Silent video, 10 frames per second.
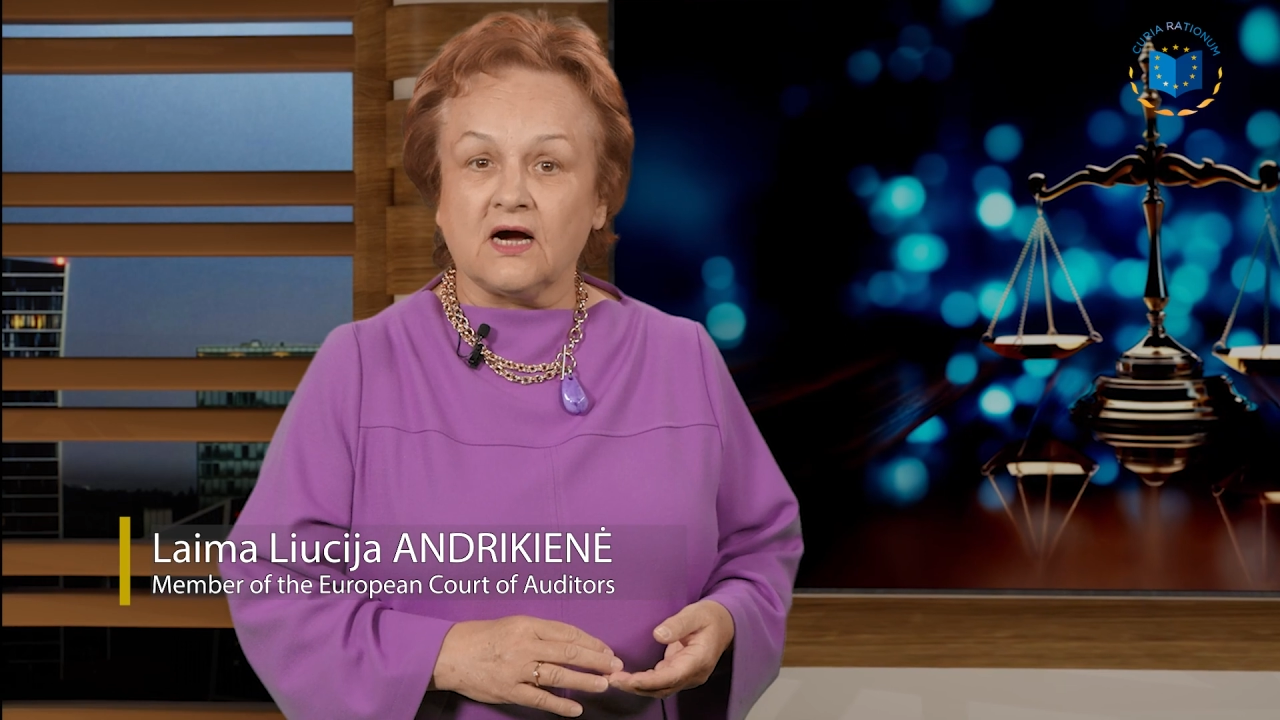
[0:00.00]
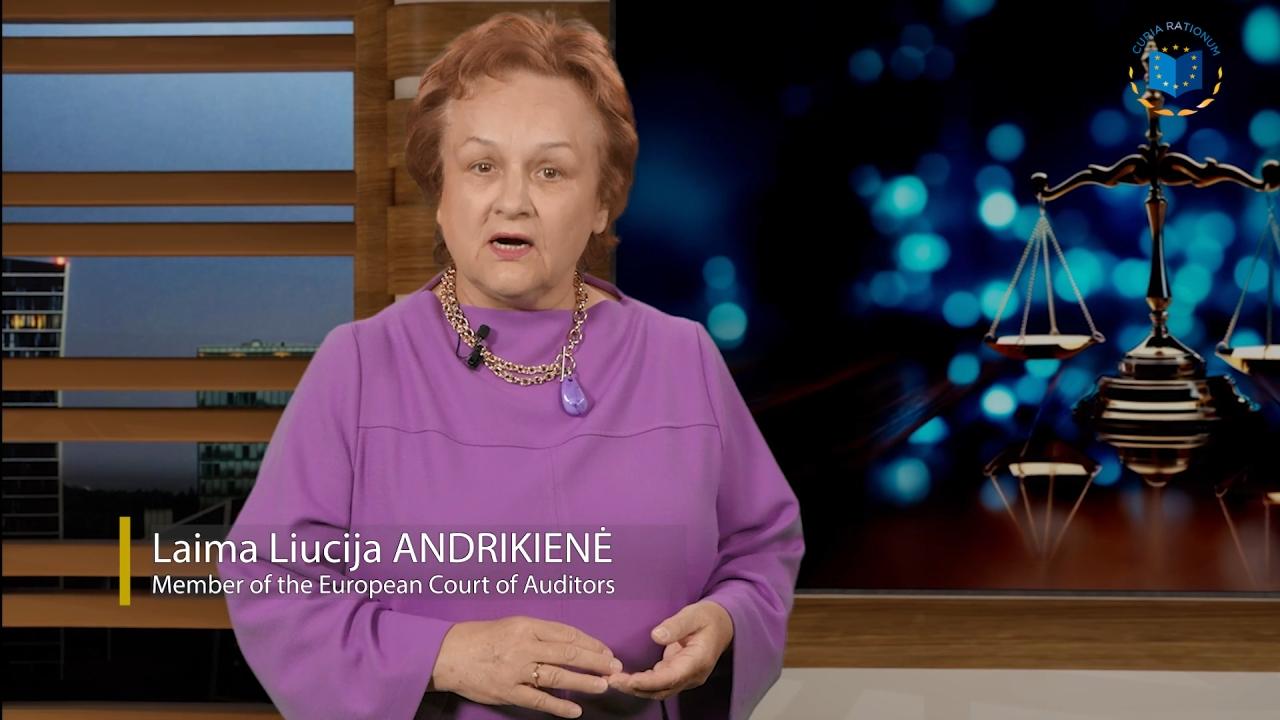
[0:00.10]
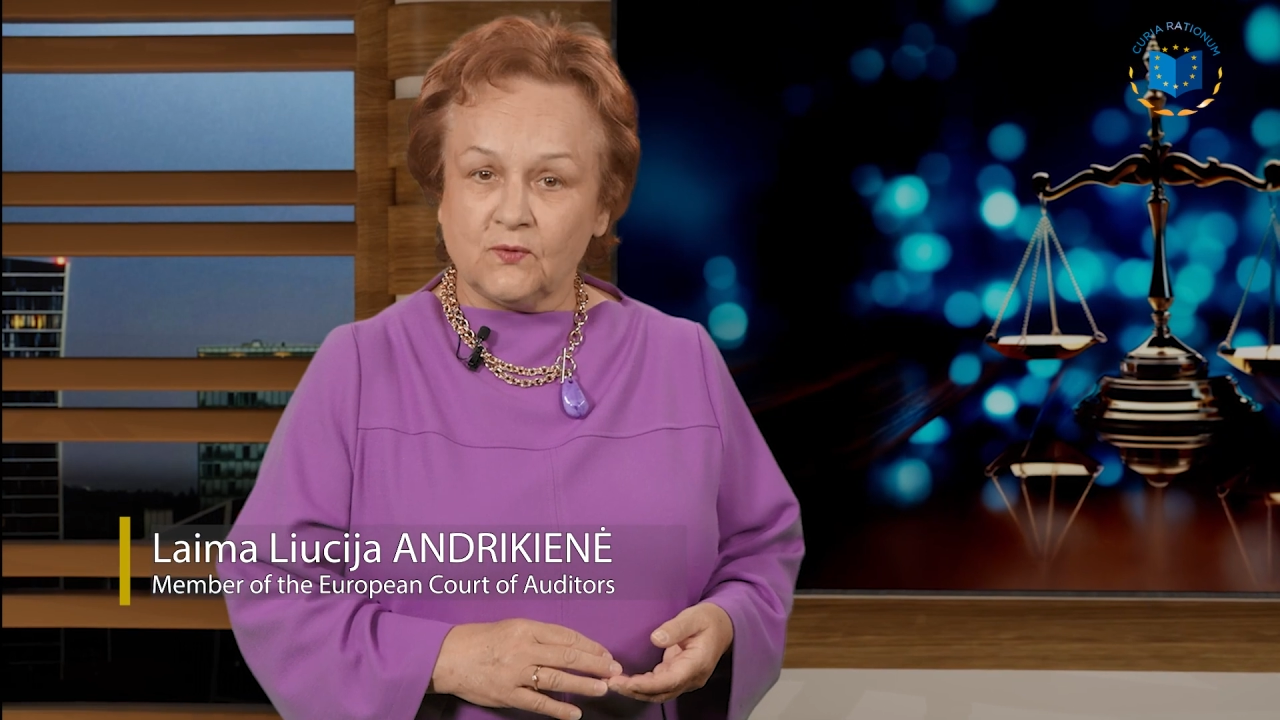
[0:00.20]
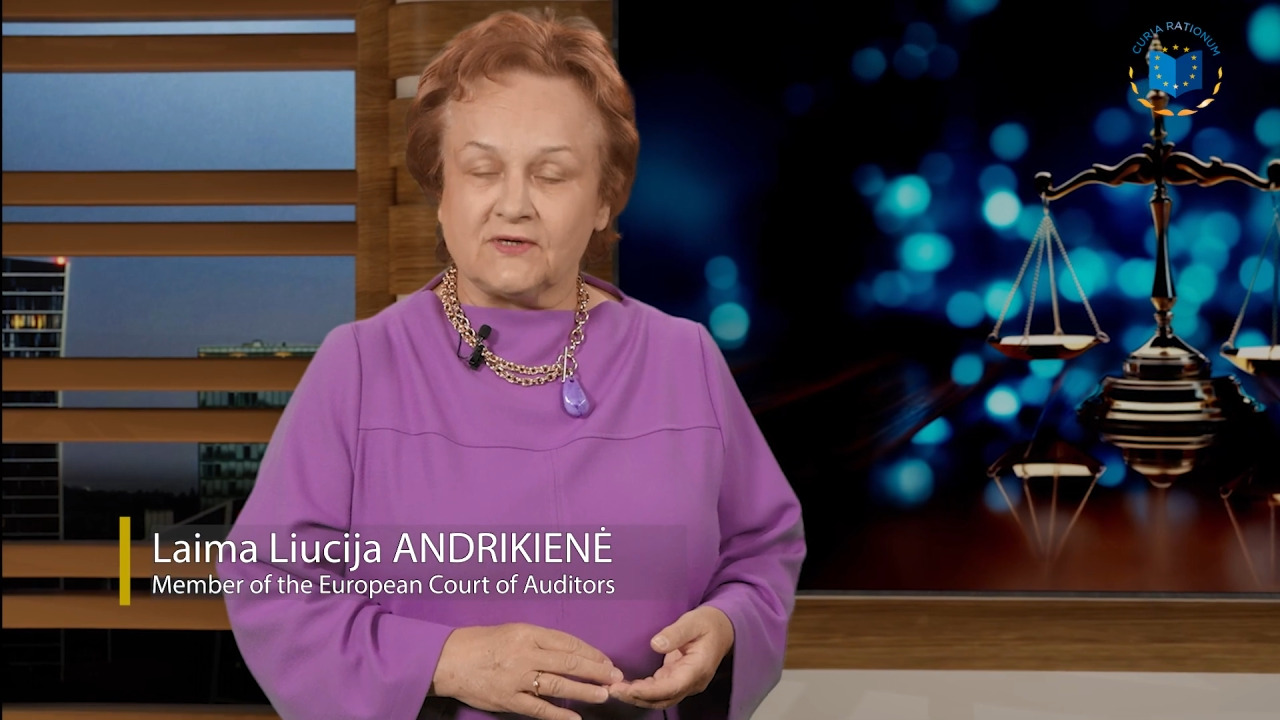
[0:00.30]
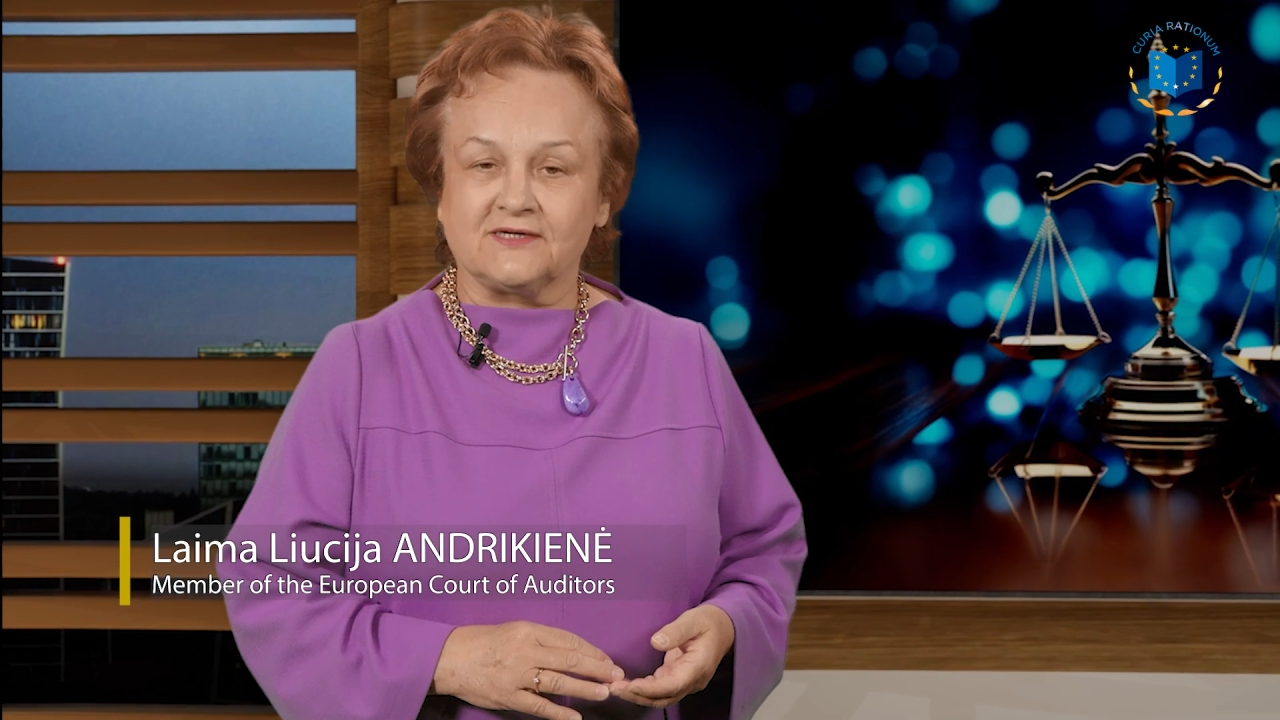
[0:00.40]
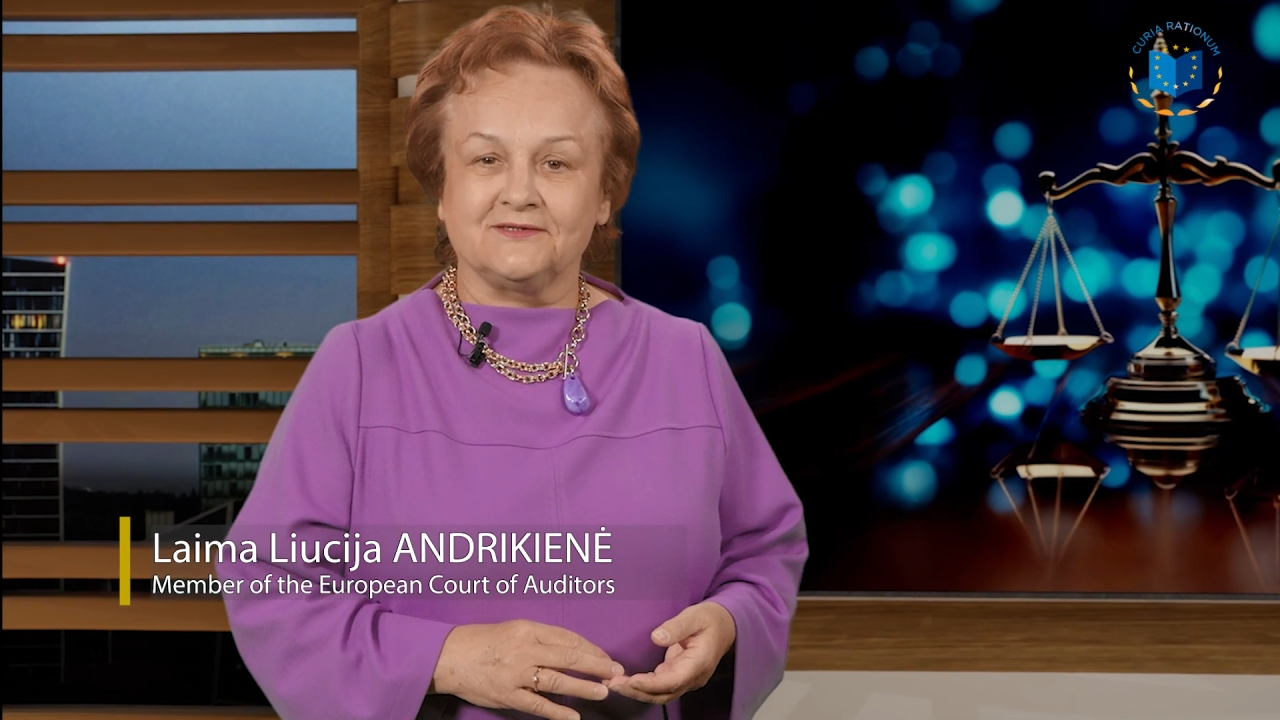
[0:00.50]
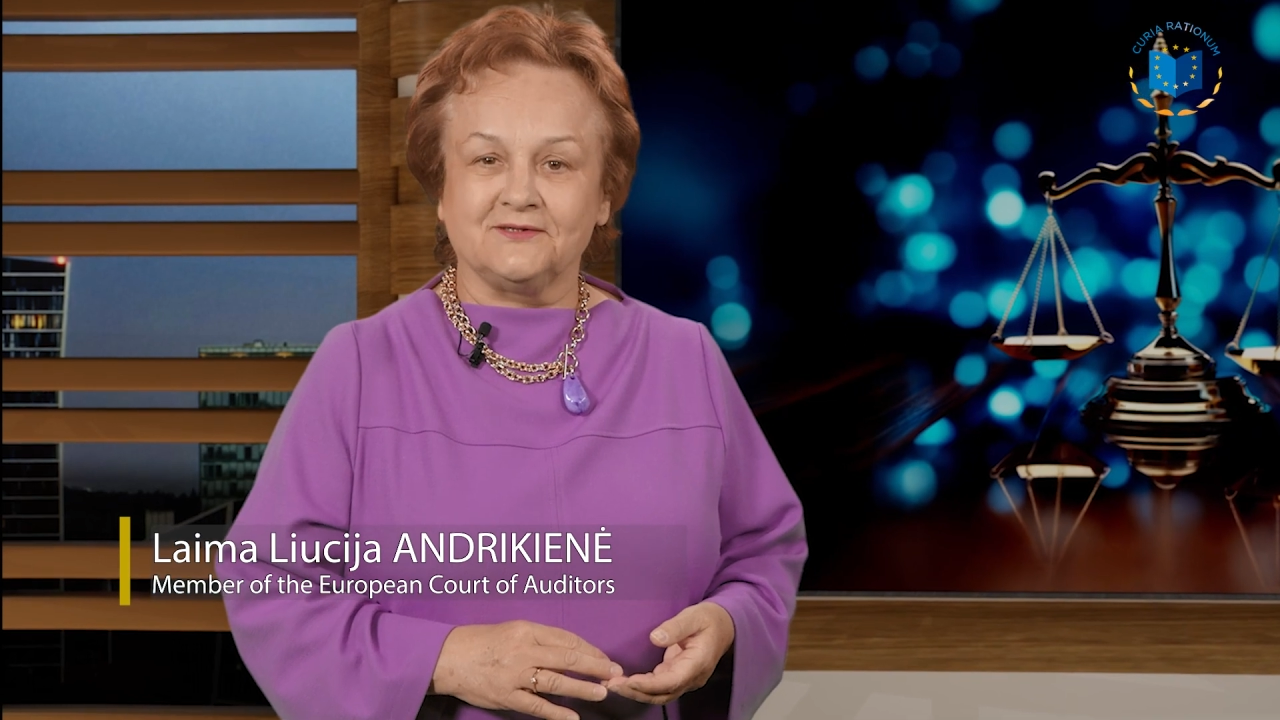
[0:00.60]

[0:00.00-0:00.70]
our